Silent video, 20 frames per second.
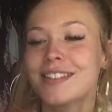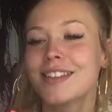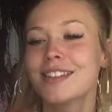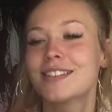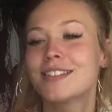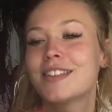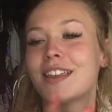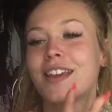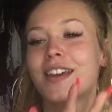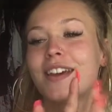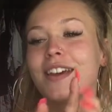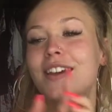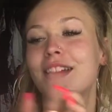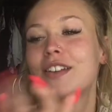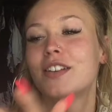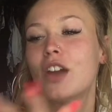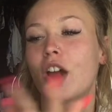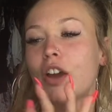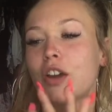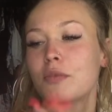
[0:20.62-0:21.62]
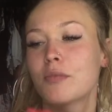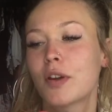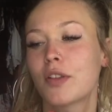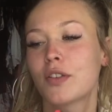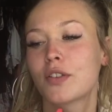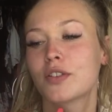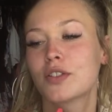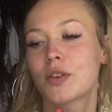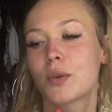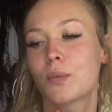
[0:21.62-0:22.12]
This is the Not Your
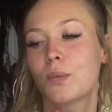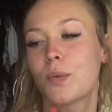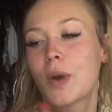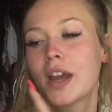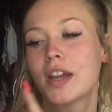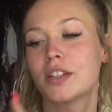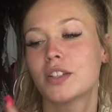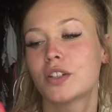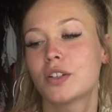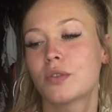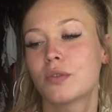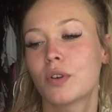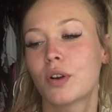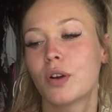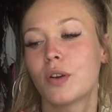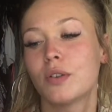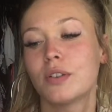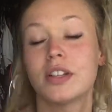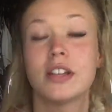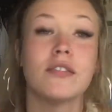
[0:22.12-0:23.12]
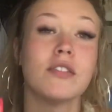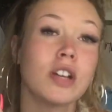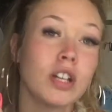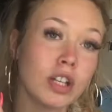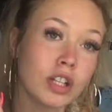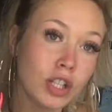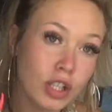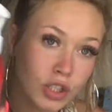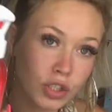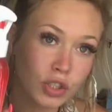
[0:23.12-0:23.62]
Mother's Way to Grow leave-in
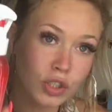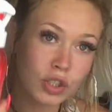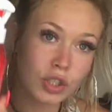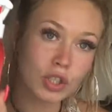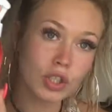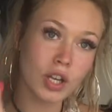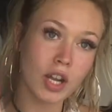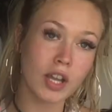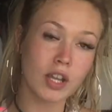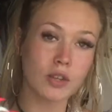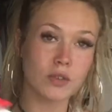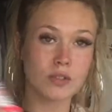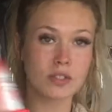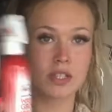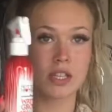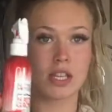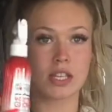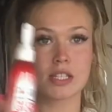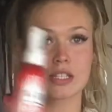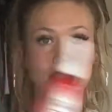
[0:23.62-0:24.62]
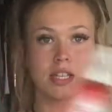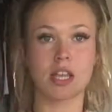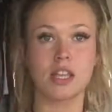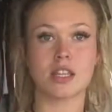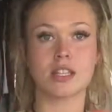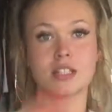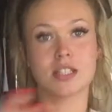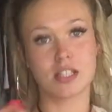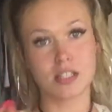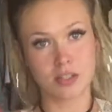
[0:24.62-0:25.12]
conditioner. I use this and
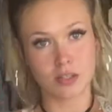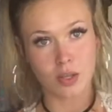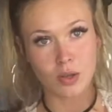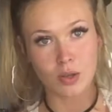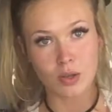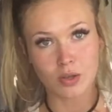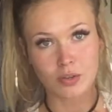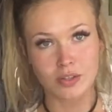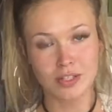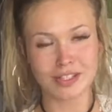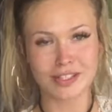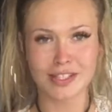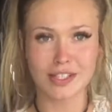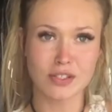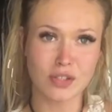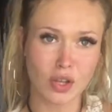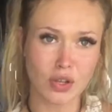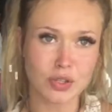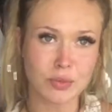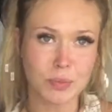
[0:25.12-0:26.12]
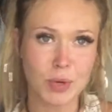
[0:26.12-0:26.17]
the sea salt